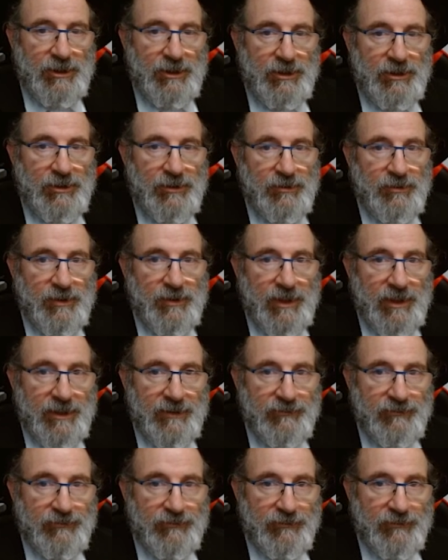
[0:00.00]
you
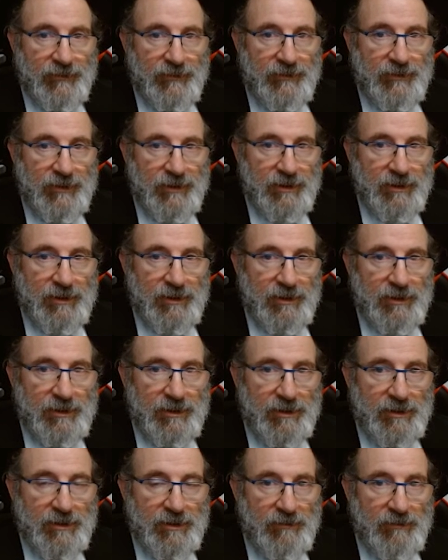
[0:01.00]
have
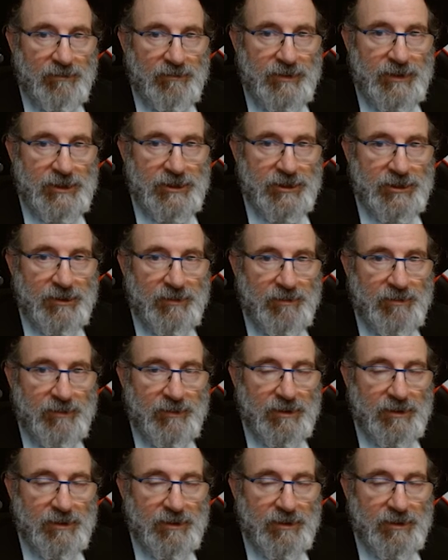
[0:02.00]
the bishop